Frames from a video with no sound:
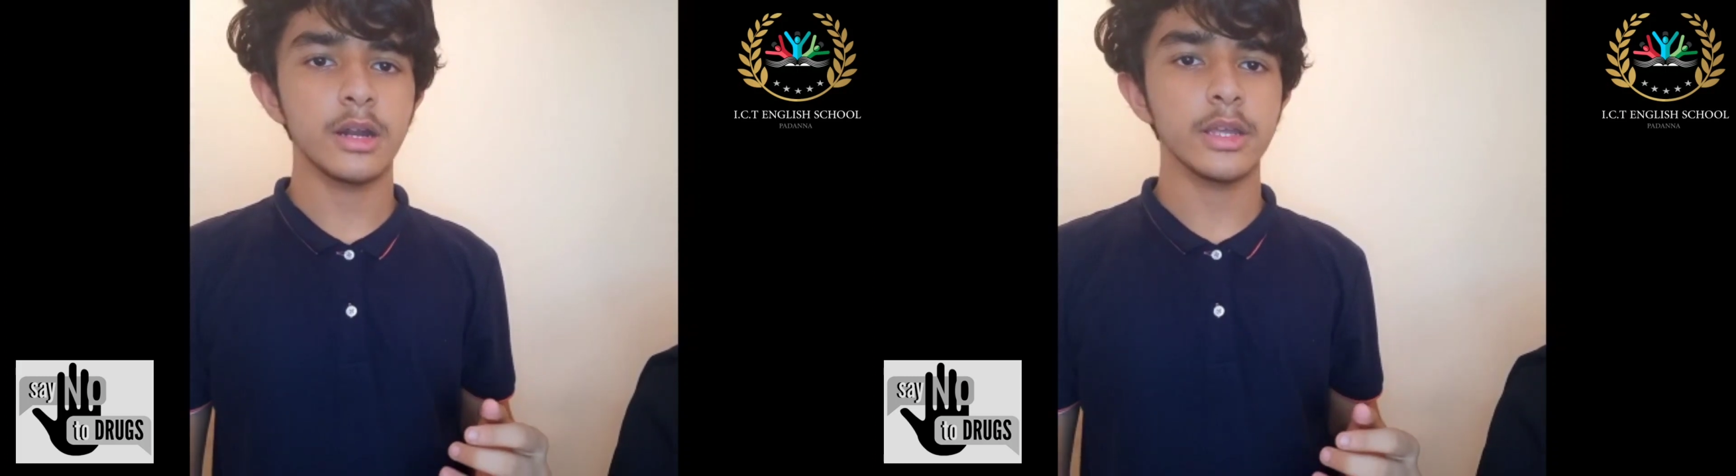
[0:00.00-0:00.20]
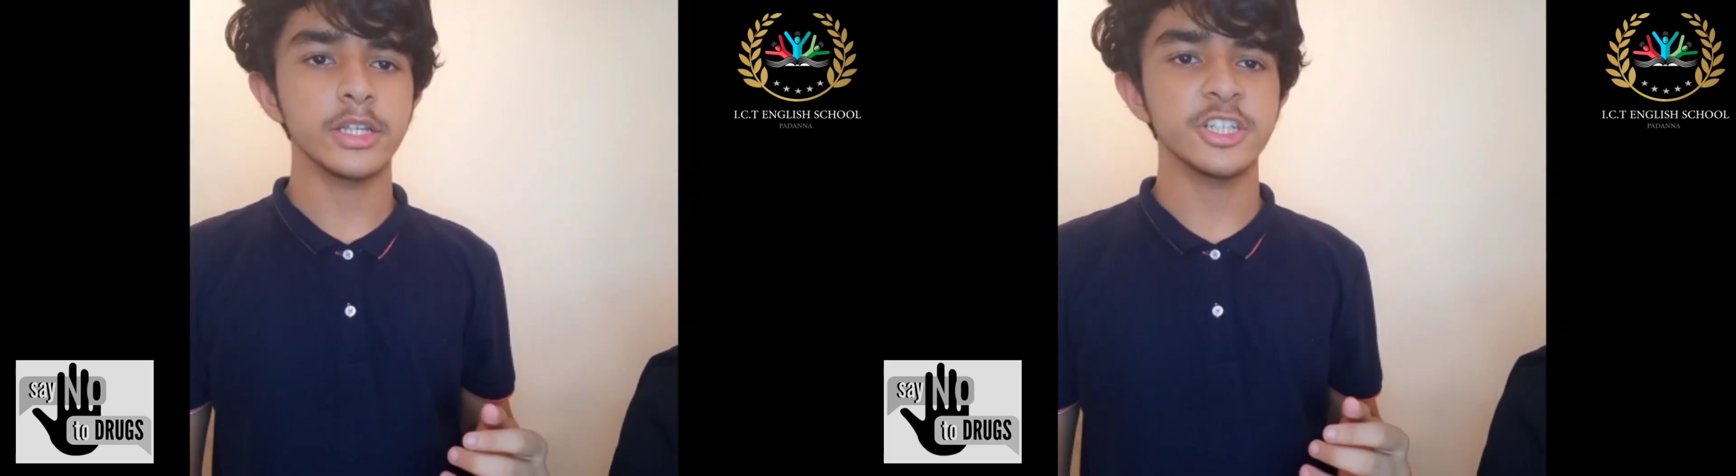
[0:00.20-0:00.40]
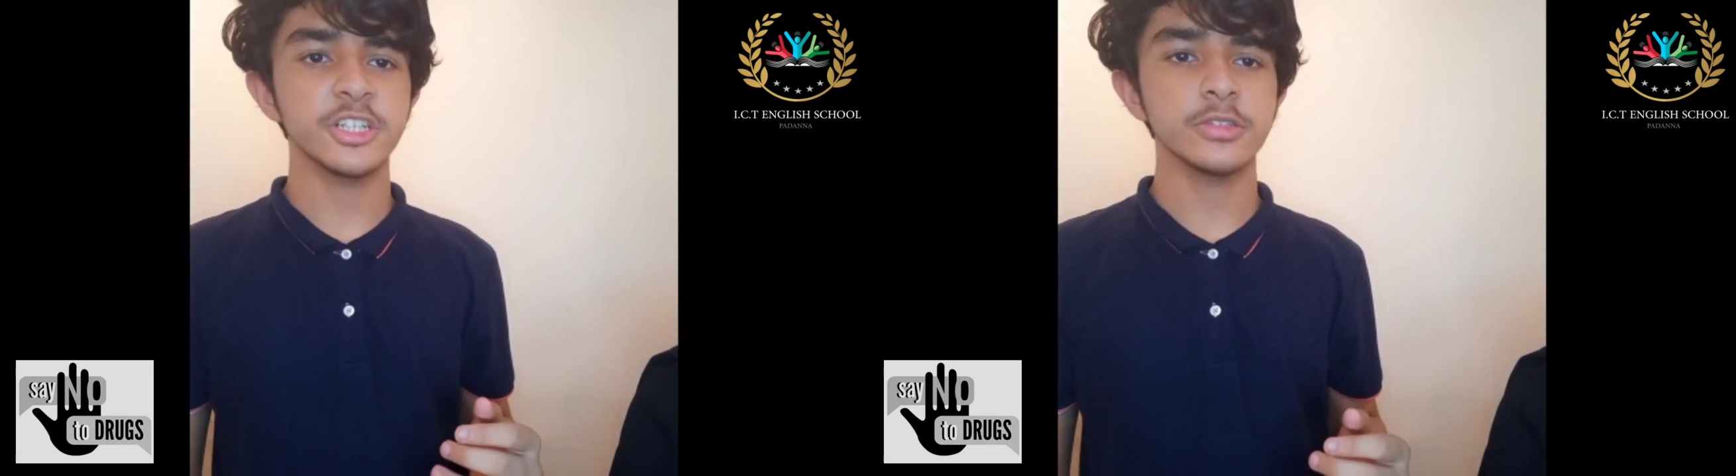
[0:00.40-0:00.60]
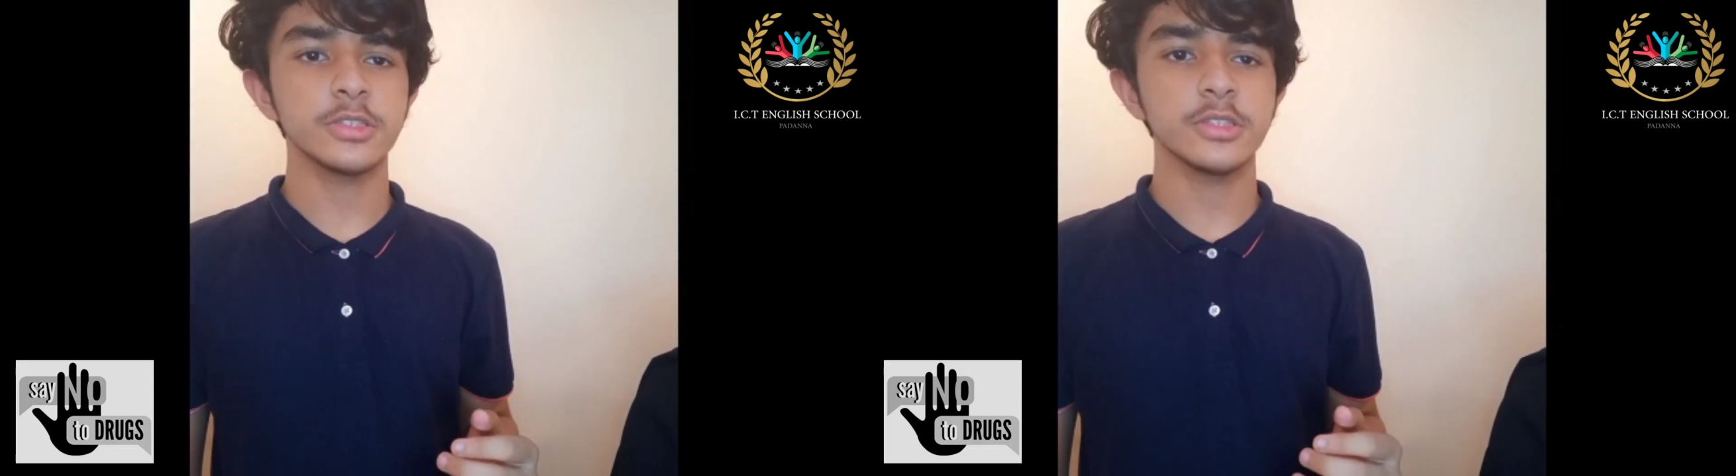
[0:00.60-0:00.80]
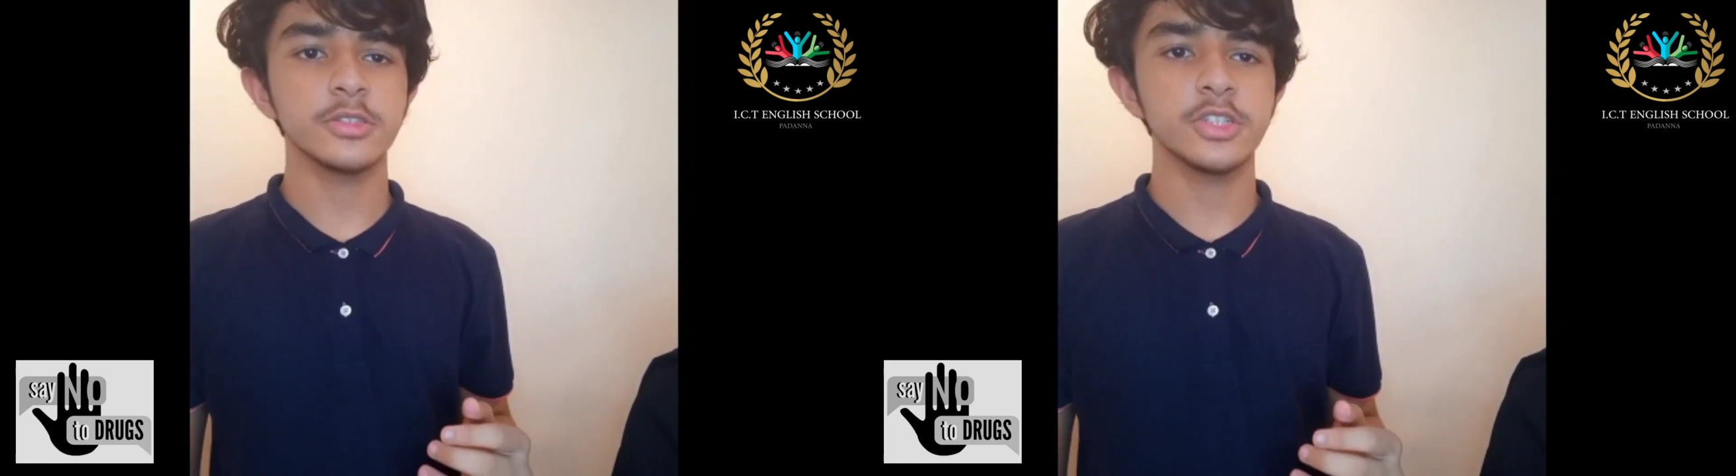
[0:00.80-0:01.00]

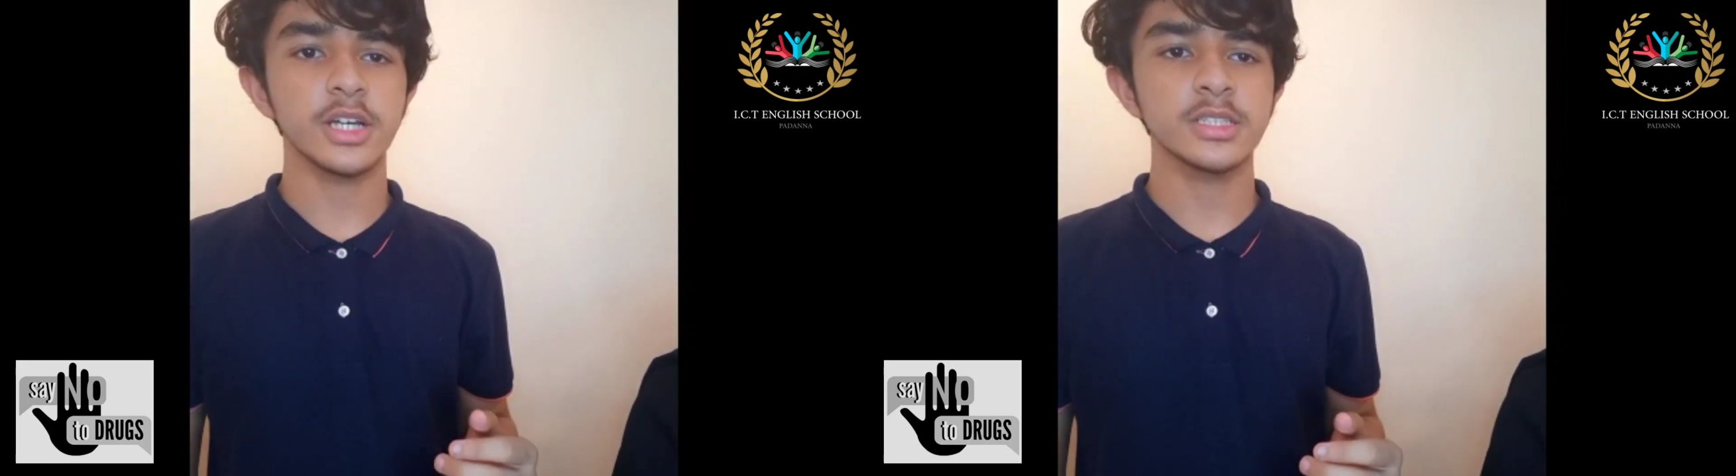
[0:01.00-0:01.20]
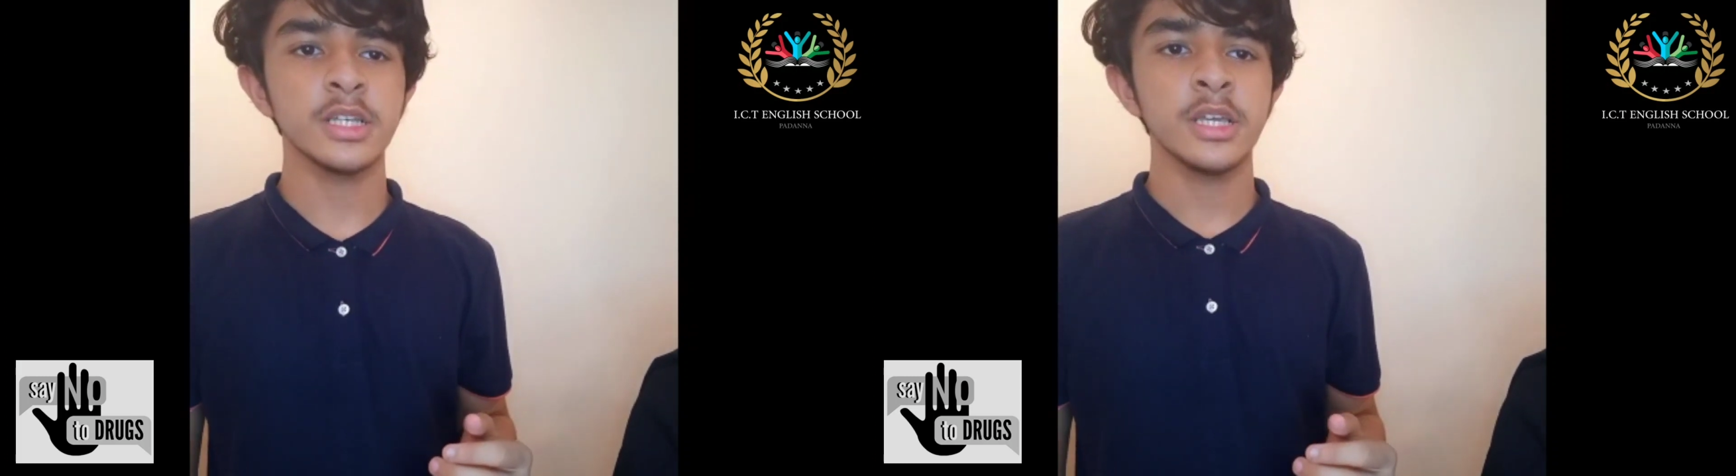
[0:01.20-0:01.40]
introduced to drugs